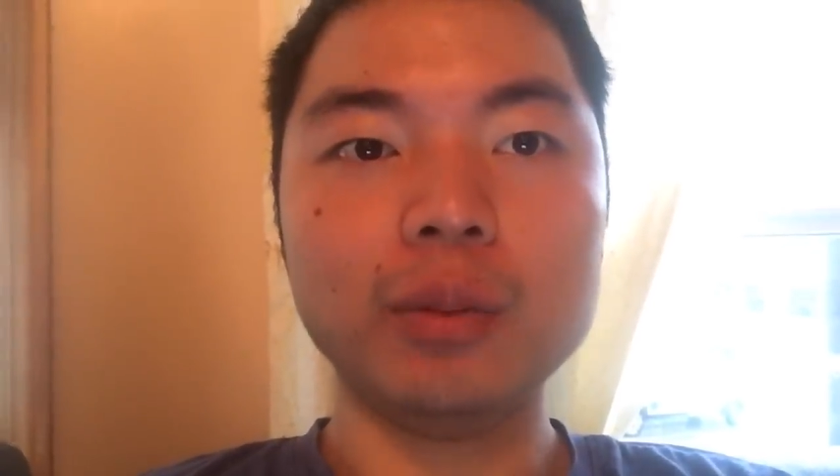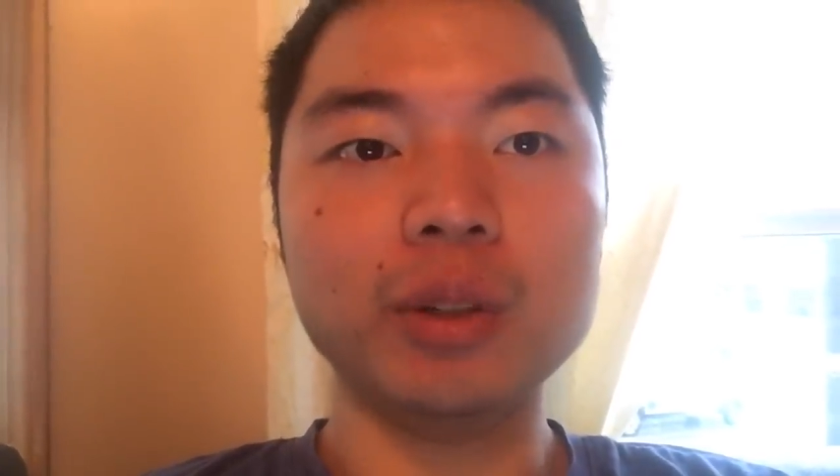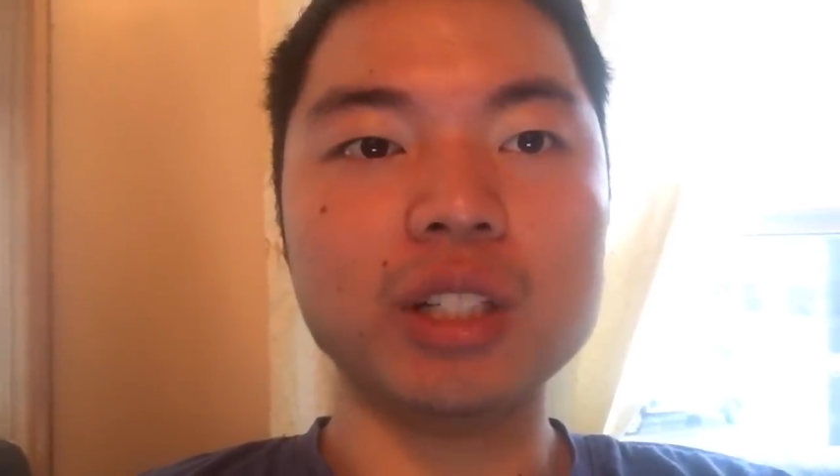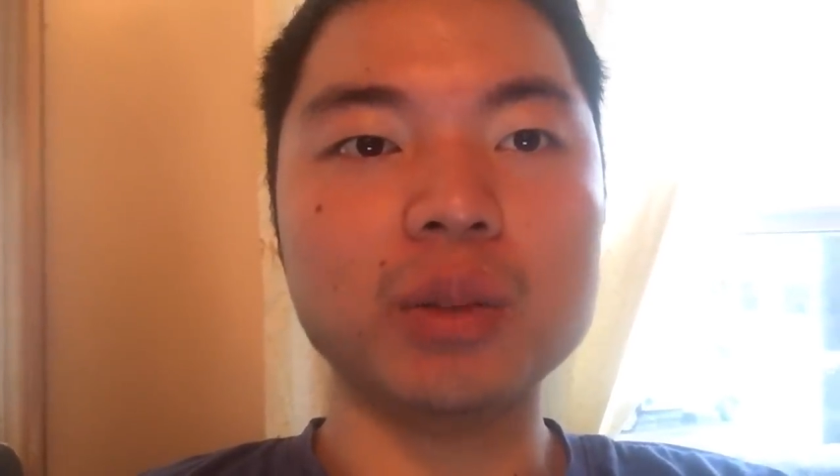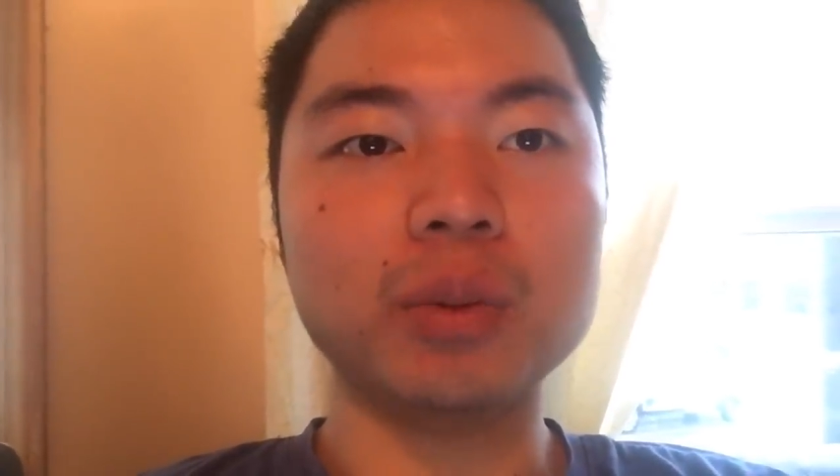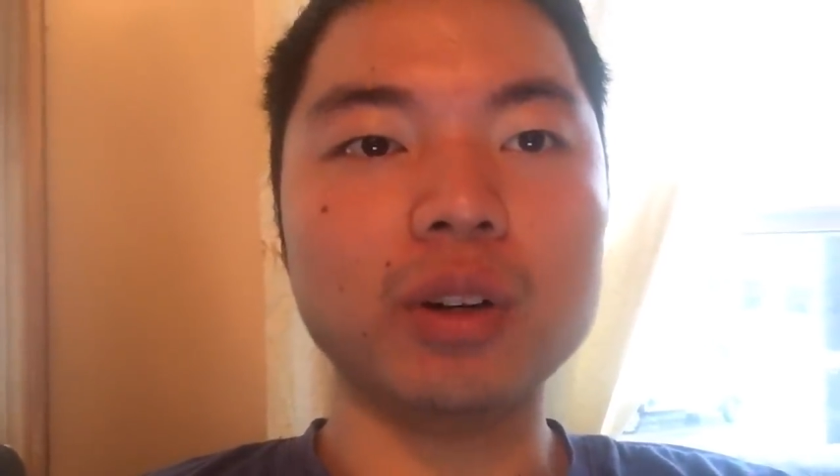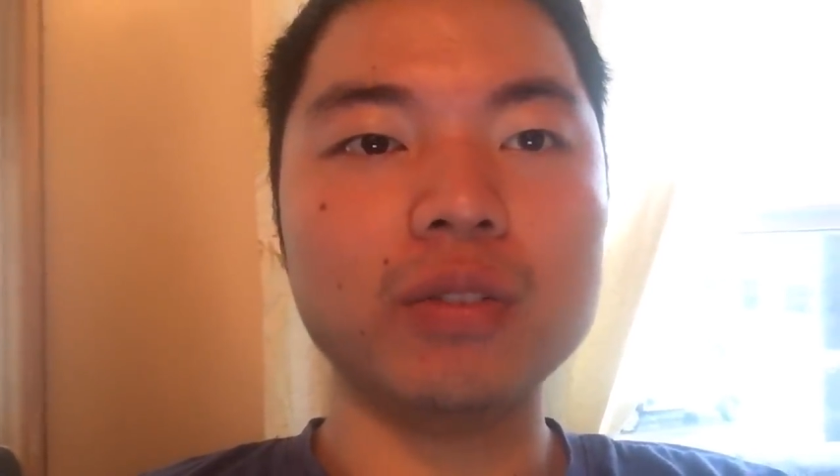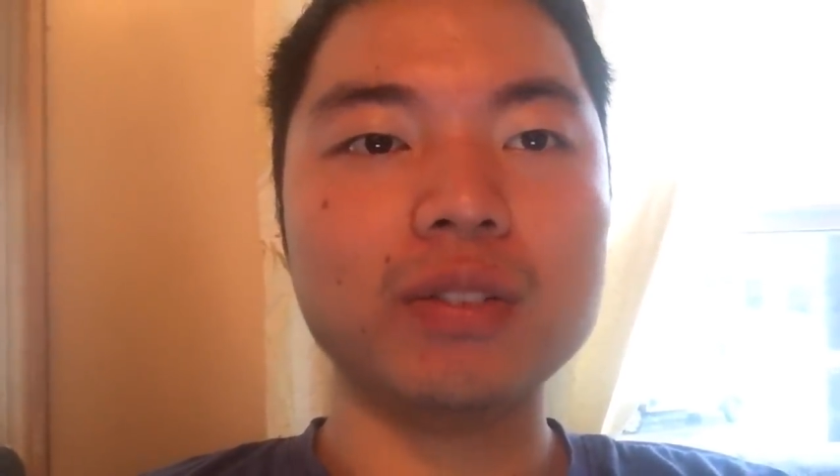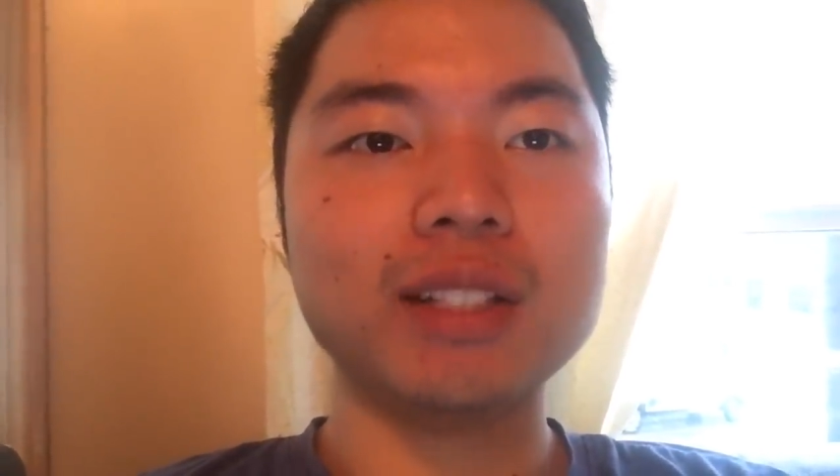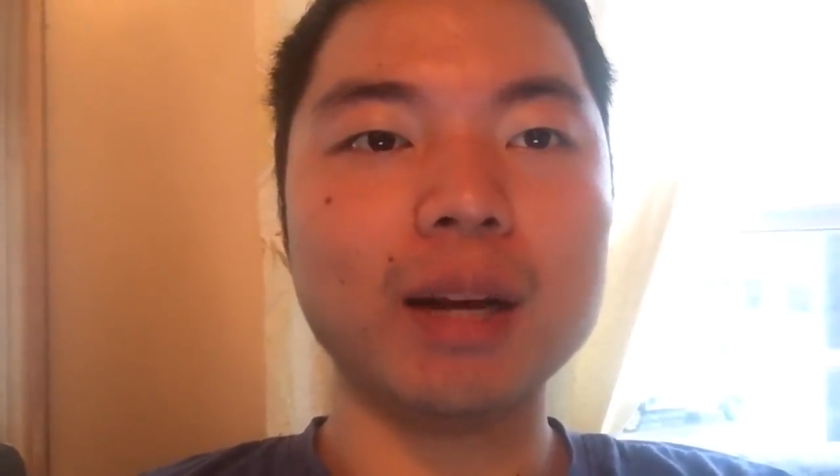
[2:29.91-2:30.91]
which is
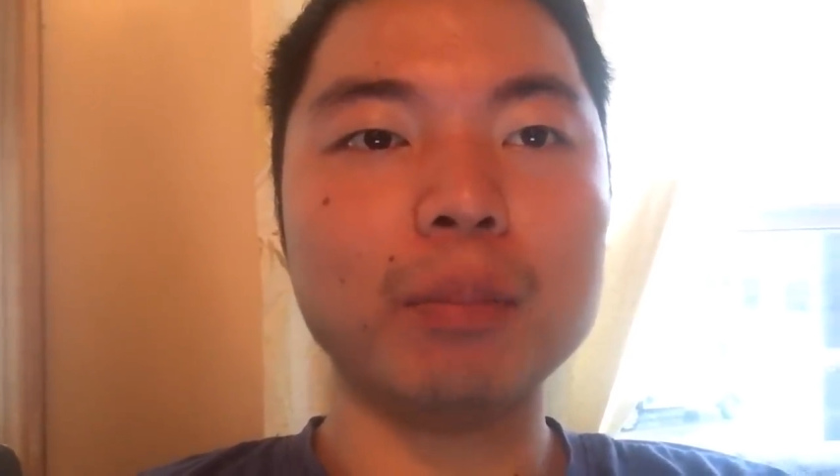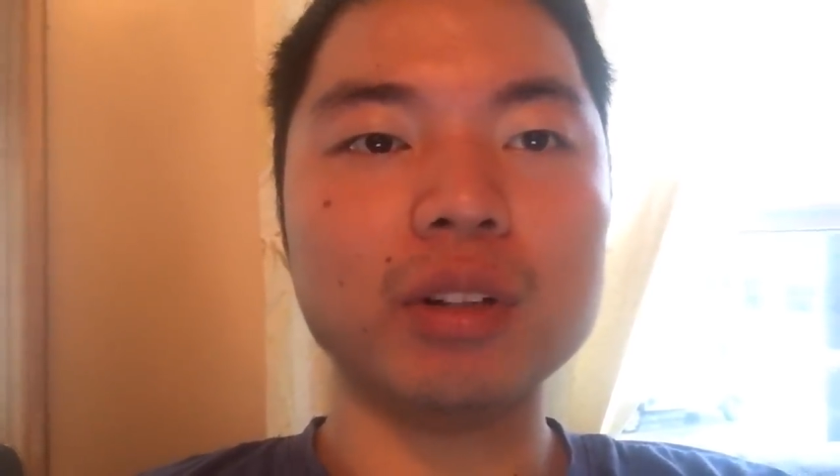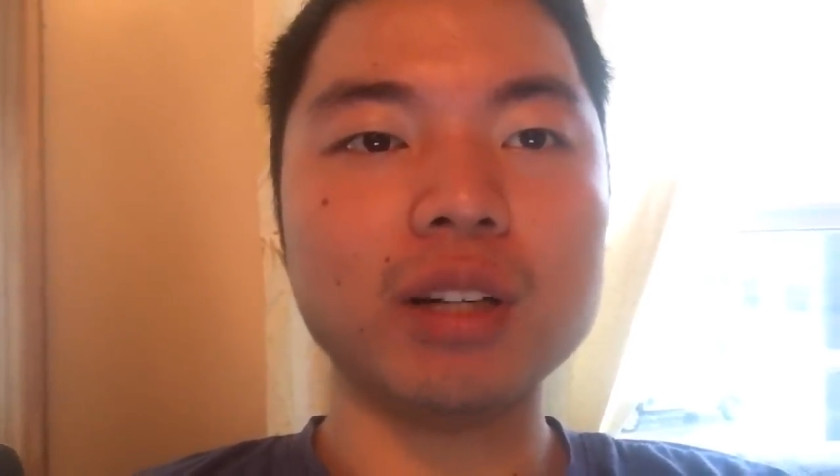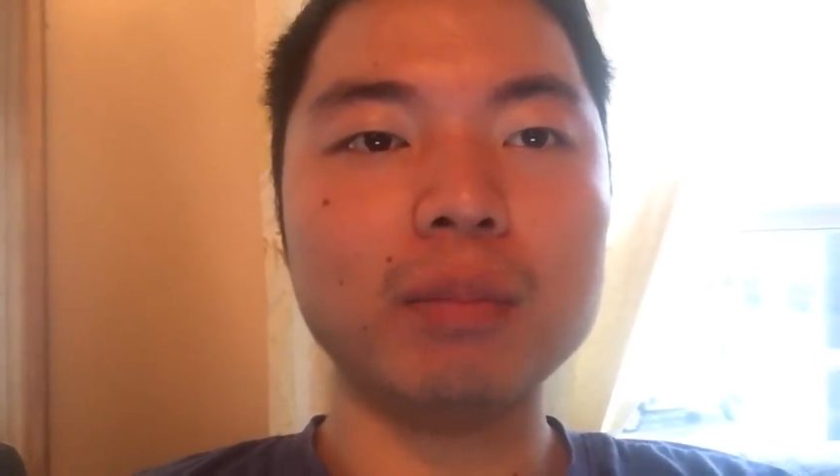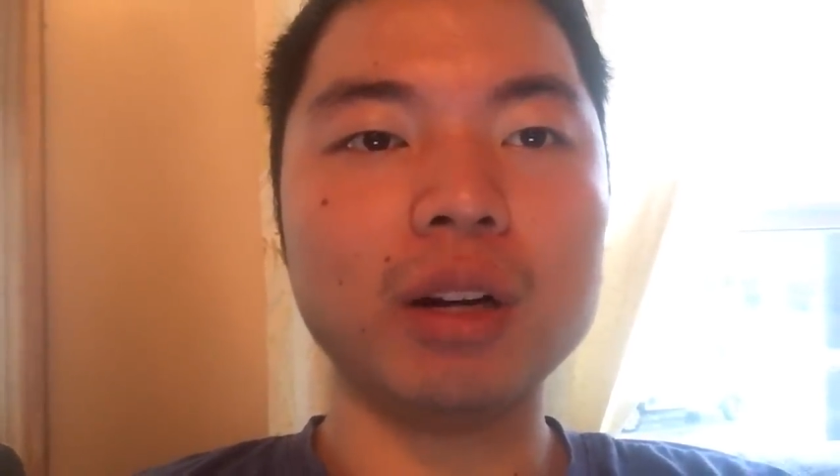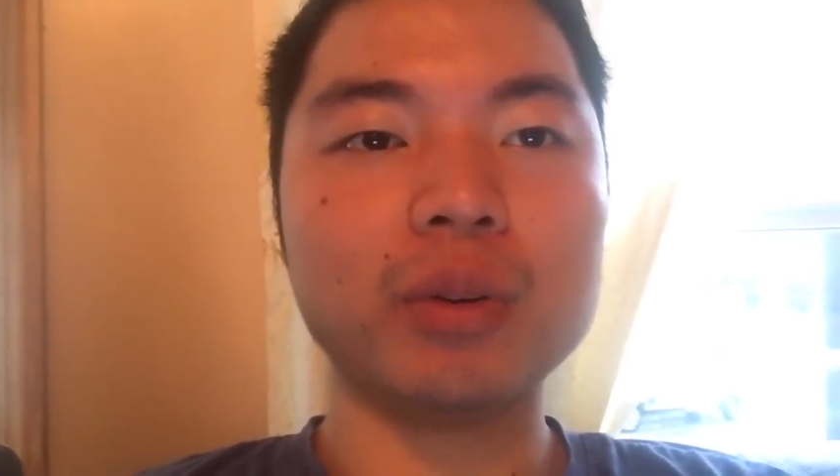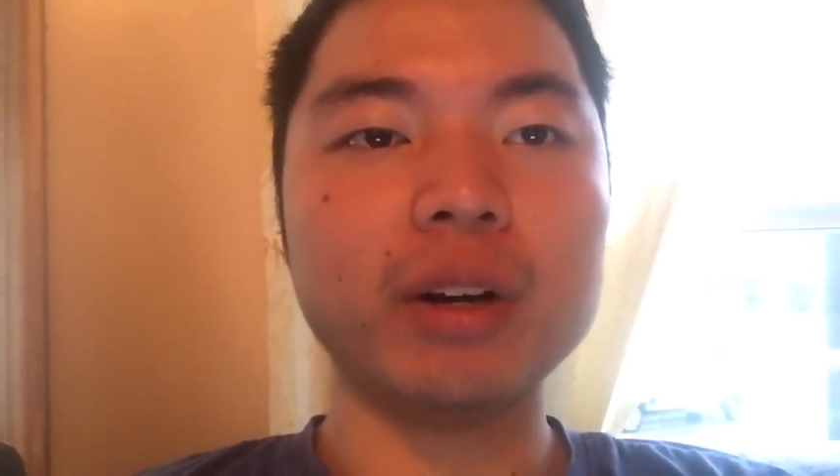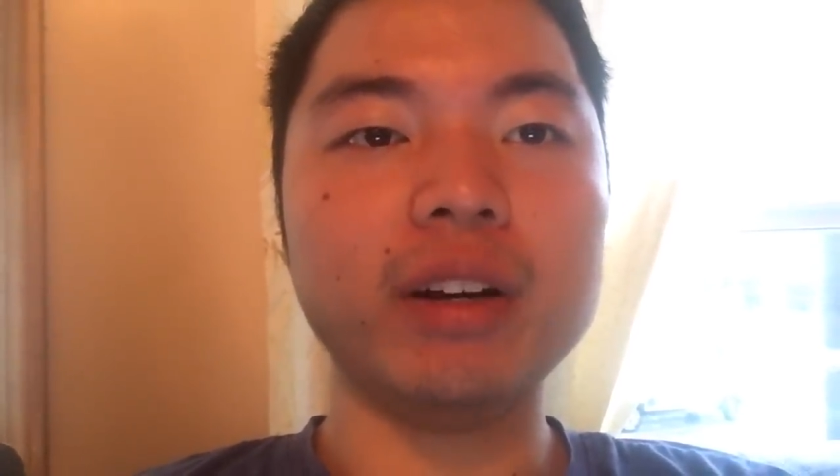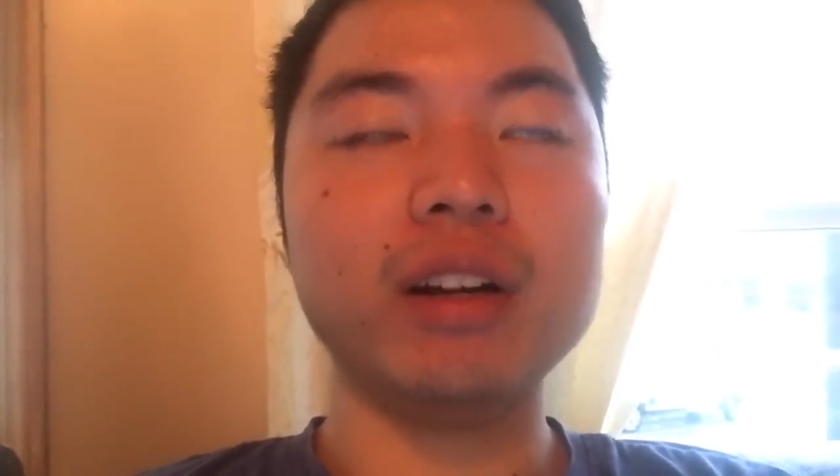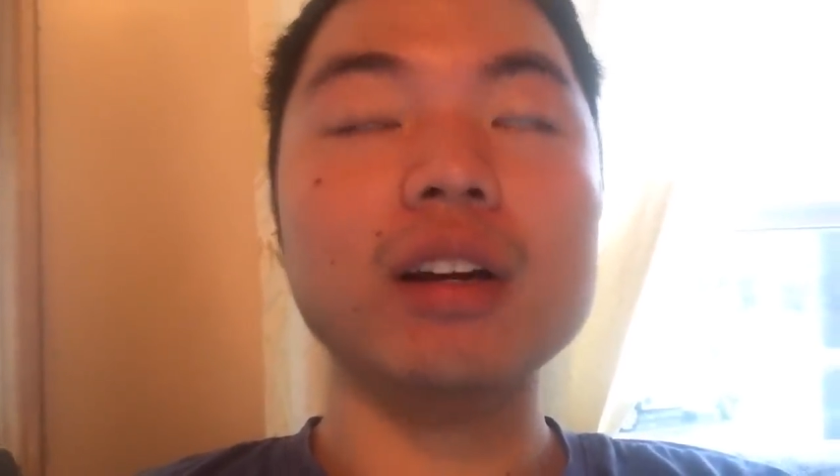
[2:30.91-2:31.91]
worth 10% of my
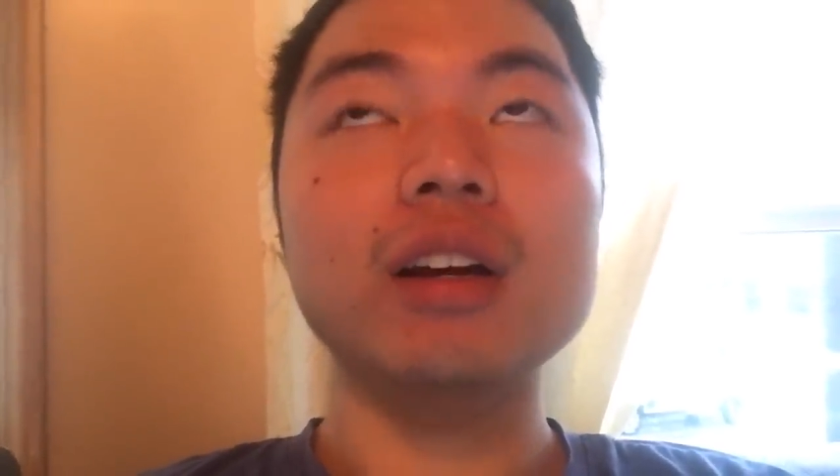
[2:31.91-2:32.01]
grade,